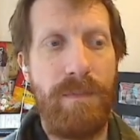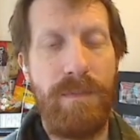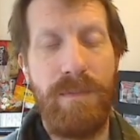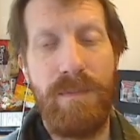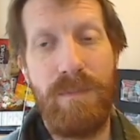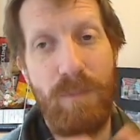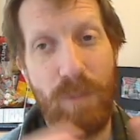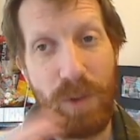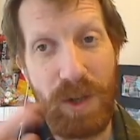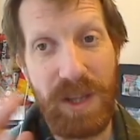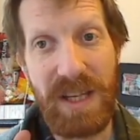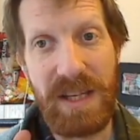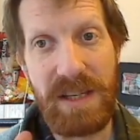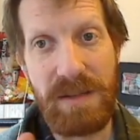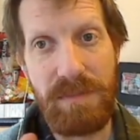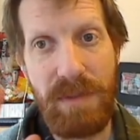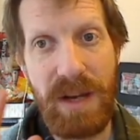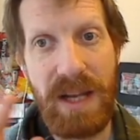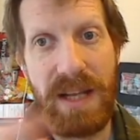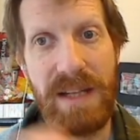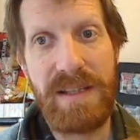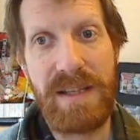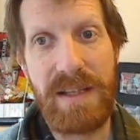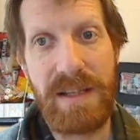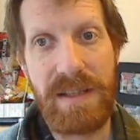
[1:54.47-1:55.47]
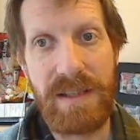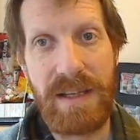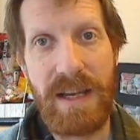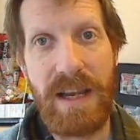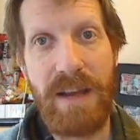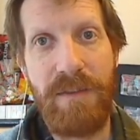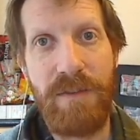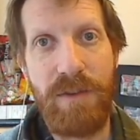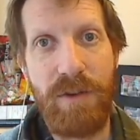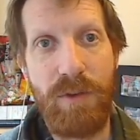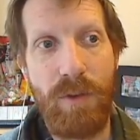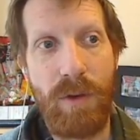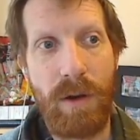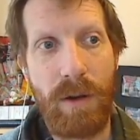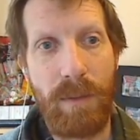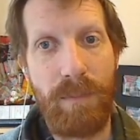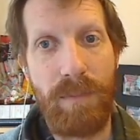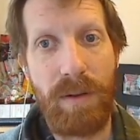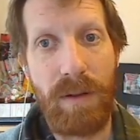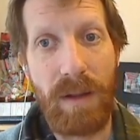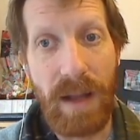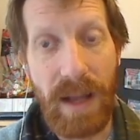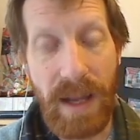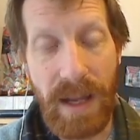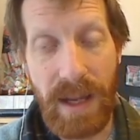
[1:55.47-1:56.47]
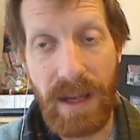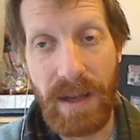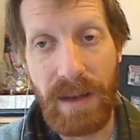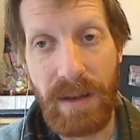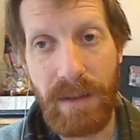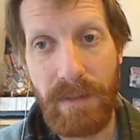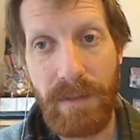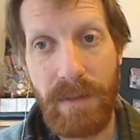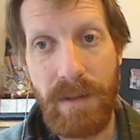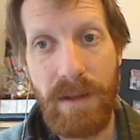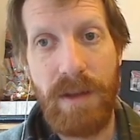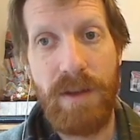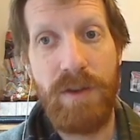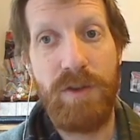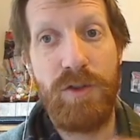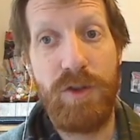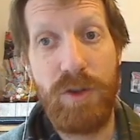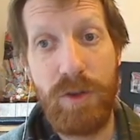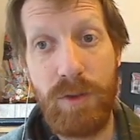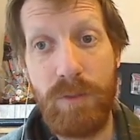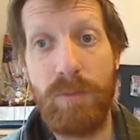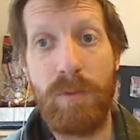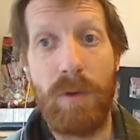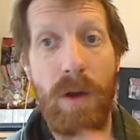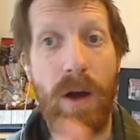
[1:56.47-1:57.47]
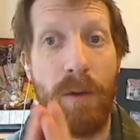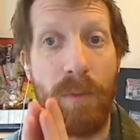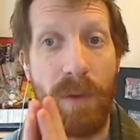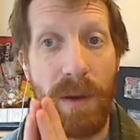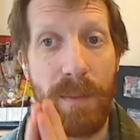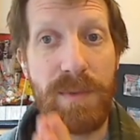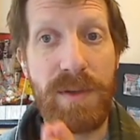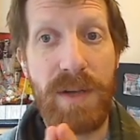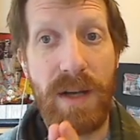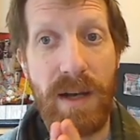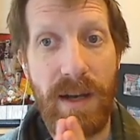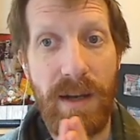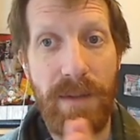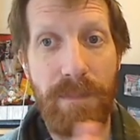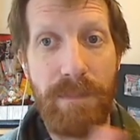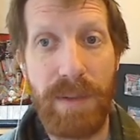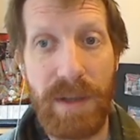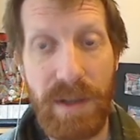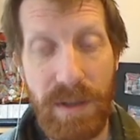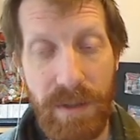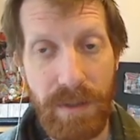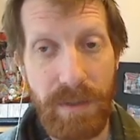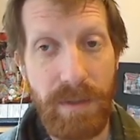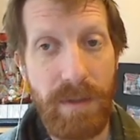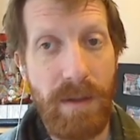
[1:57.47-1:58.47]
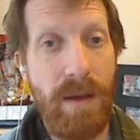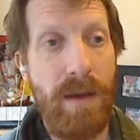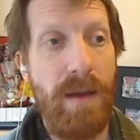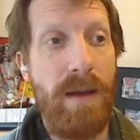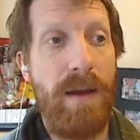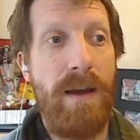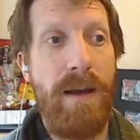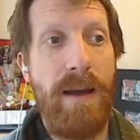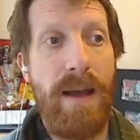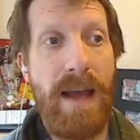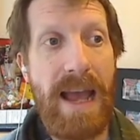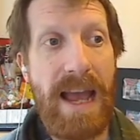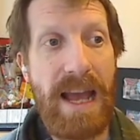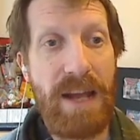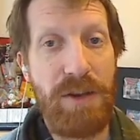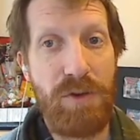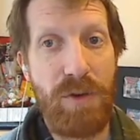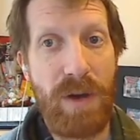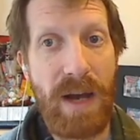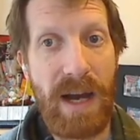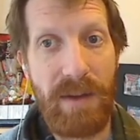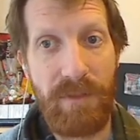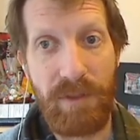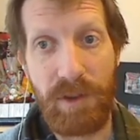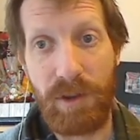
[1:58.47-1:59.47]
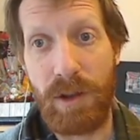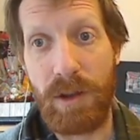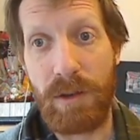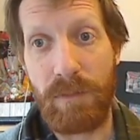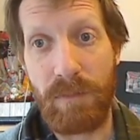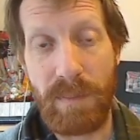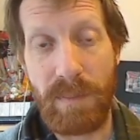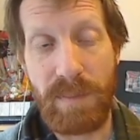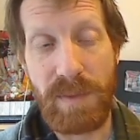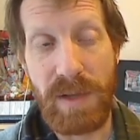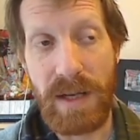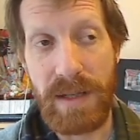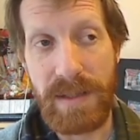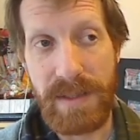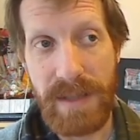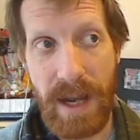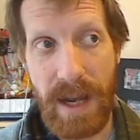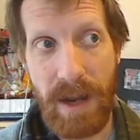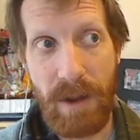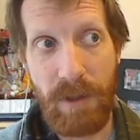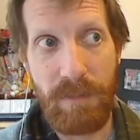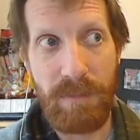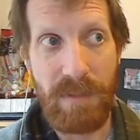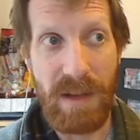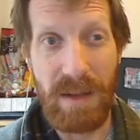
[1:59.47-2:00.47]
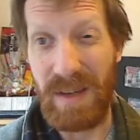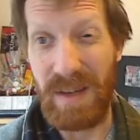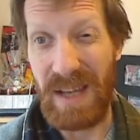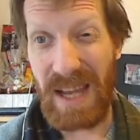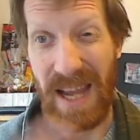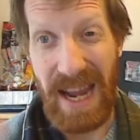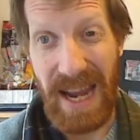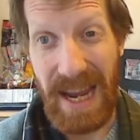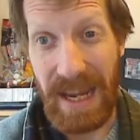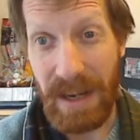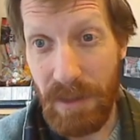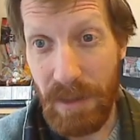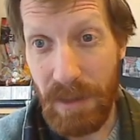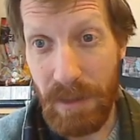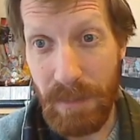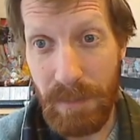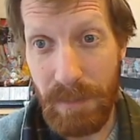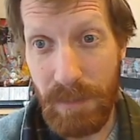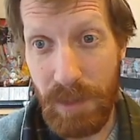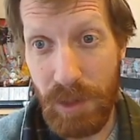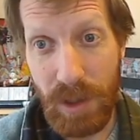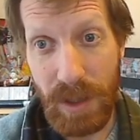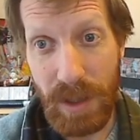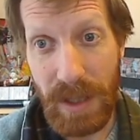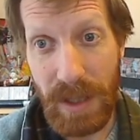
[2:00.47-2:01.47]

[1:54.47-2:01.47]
What this means is if you are playing to a Riptide build, and you have a lot of Riptides out, maybe 8 of them you could